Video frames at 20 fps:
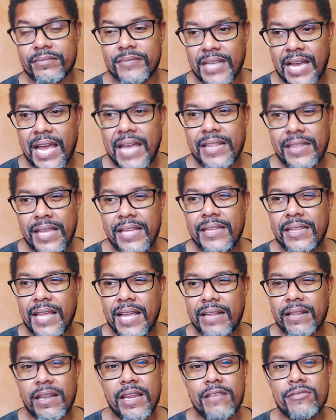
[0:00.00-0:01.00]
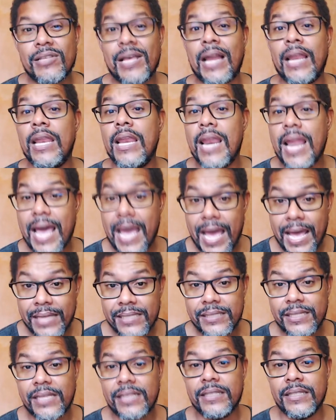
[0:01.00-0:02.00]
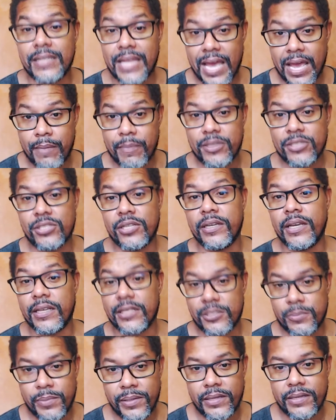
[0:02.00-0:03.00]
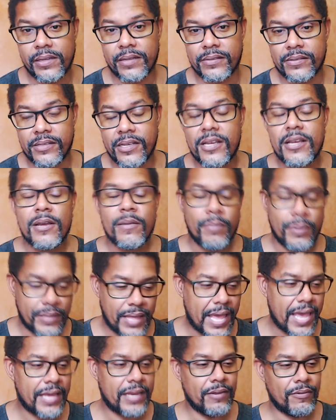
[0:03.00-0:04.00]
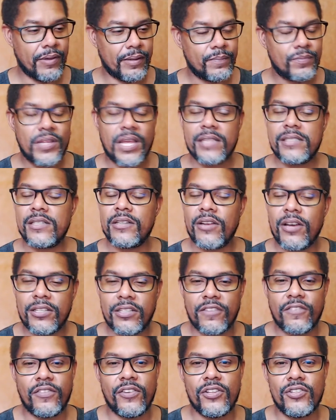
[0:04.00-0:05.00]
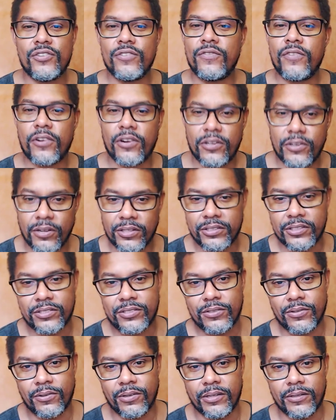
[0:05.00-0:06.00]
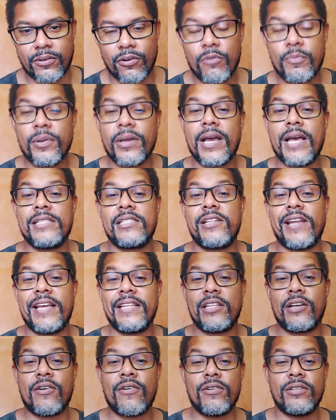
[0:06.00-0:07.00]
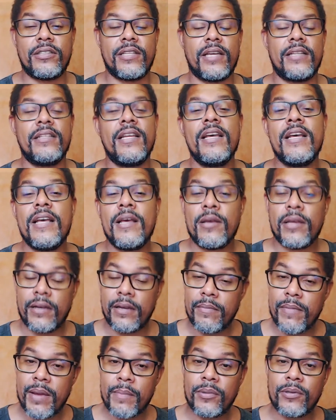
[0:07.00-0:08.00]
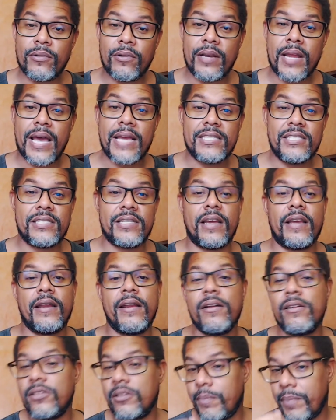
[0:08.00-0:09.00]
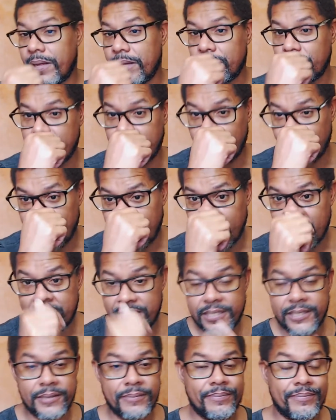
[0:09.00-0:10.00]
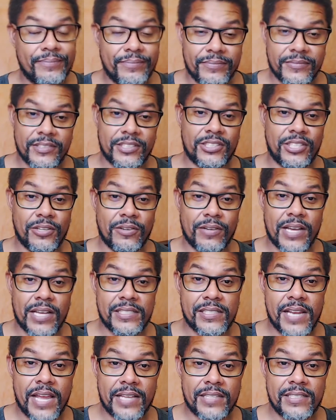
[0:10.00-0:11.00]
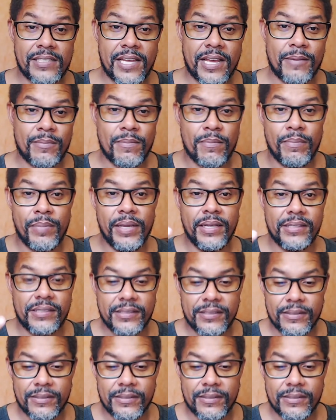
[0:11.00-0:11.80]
I think that leaves a lasting, damaging experience. But anyway, that's another video for another story. Hope you guys like the content. Remember to like, share, hit the bell notification. See you guys next time. Peace.